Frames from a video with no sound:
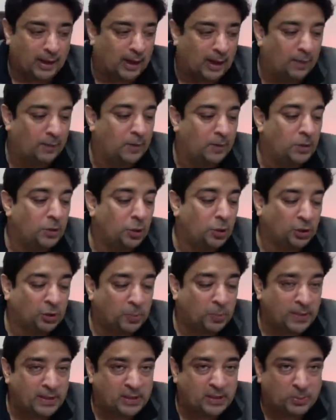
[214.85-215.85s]
I will
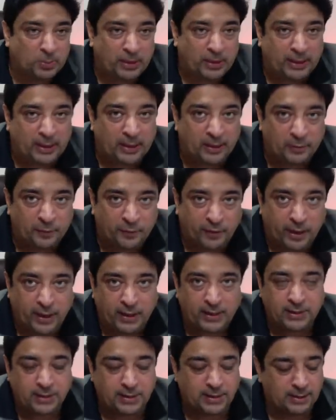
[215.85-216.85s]
not be speaking
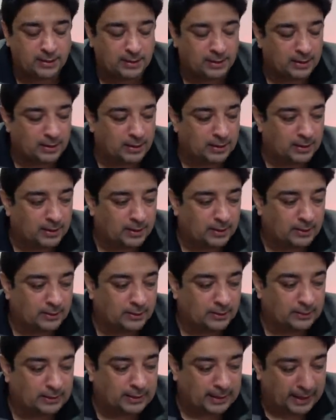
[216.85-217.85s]
fast.
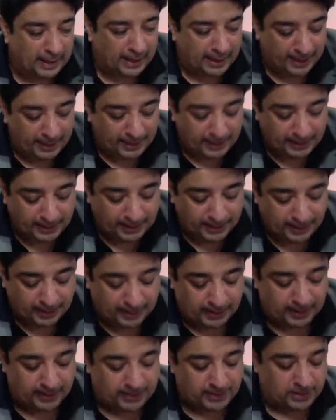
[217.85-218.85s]
The idea
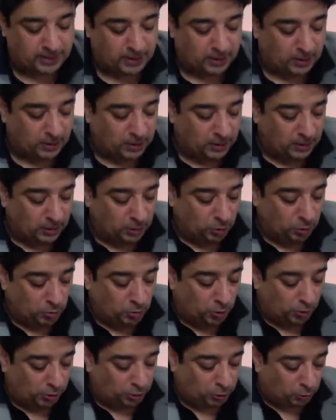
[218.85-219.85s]
is
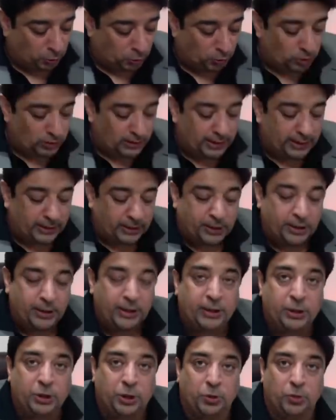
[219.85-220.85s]
not only
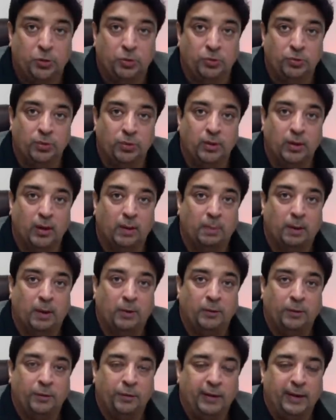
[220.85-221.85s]
teach you
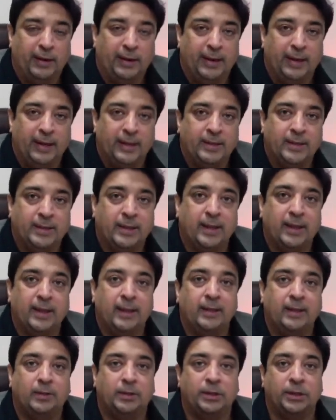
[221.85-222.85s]
about
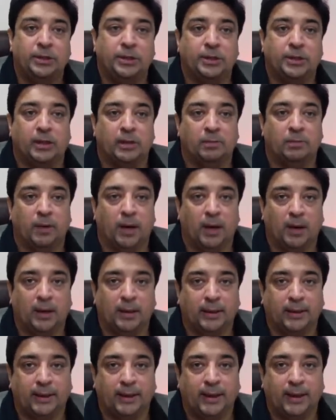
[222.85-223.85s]
freelancing, digital
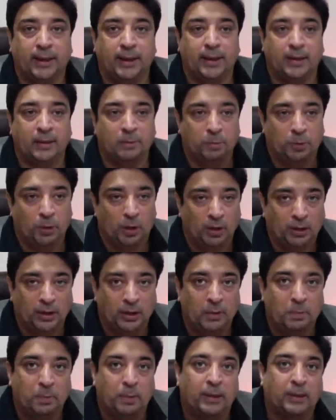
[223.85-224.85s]
marketing, and
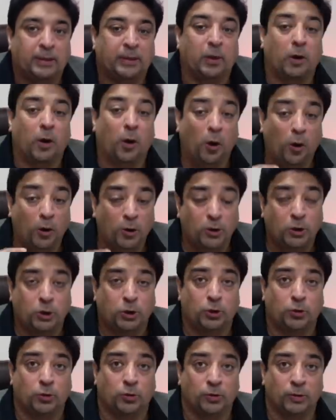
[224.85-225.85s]
blogging, but
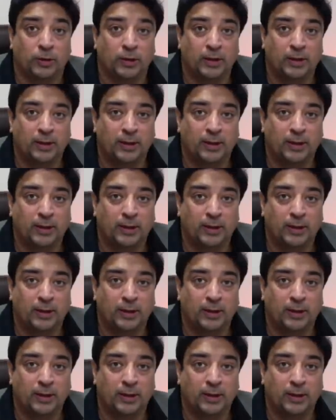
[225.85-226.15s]
also